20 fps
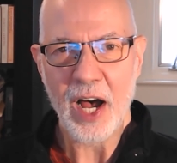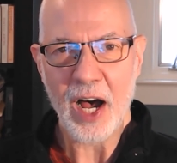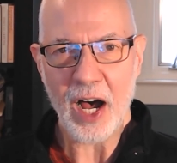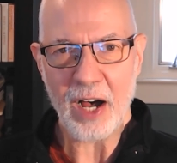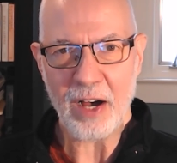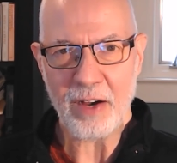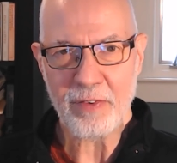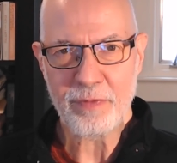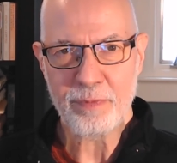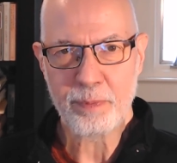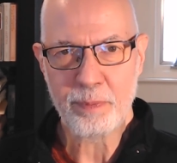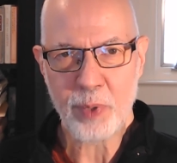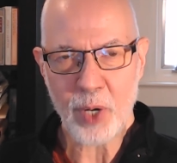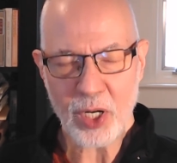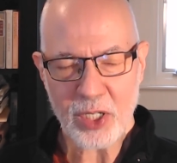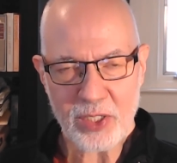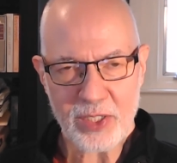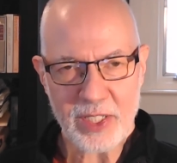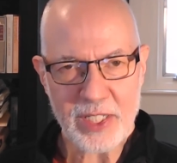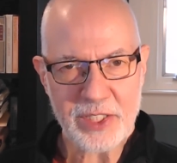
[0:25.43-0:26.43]
of
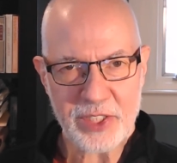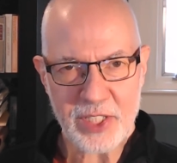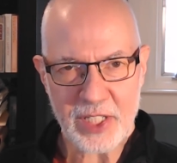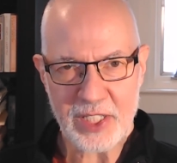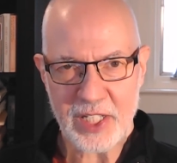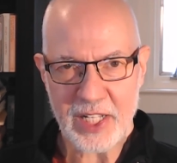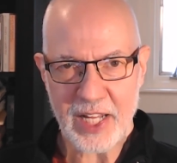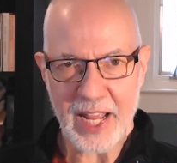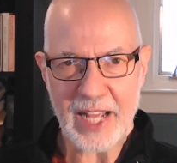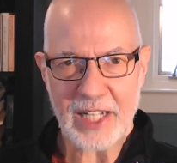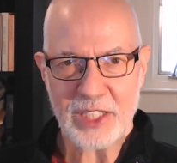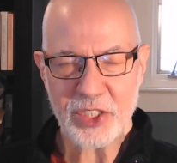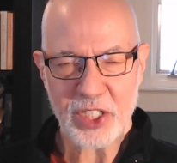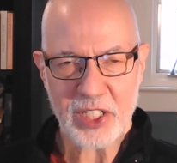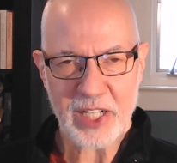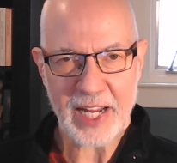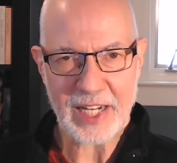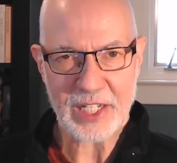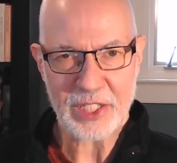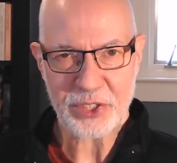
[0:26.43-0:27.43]
booklets in the
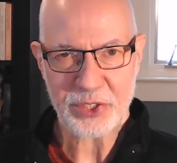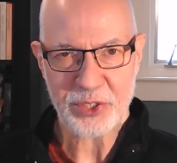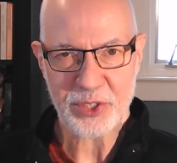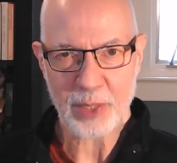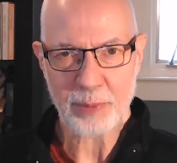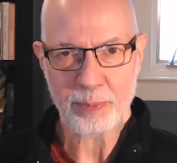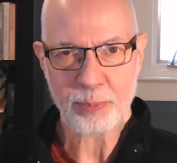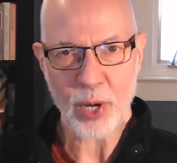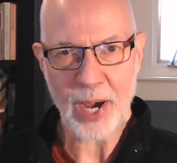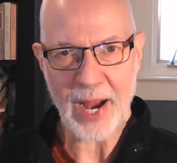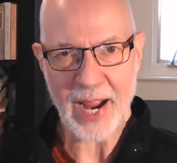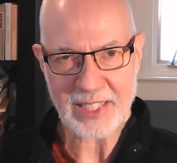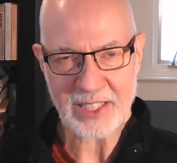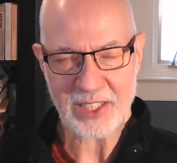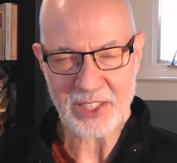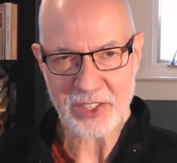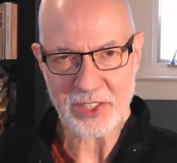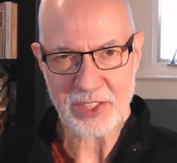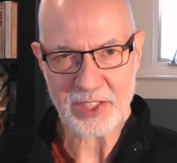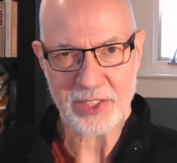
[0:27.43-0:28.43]
Educational
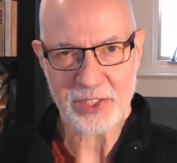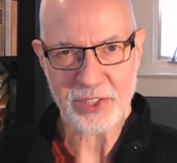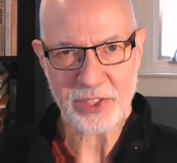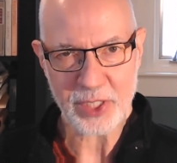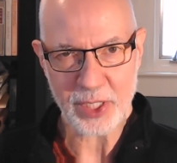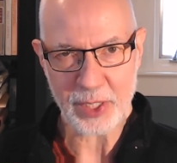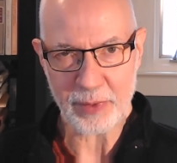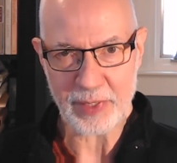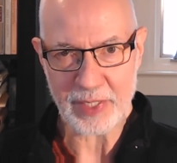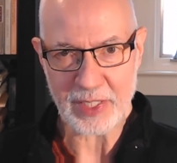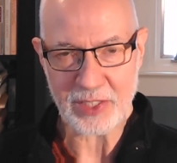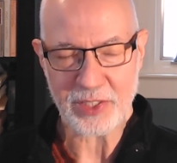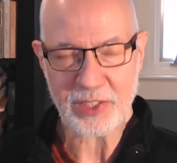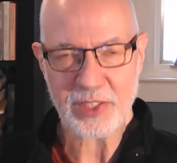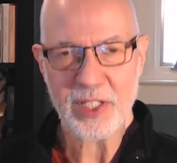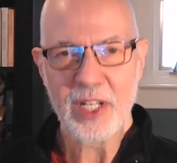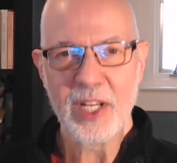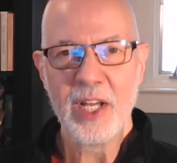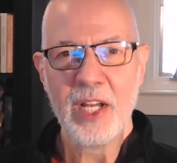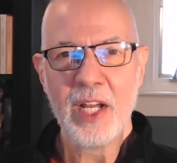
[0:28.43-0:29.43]
Practices series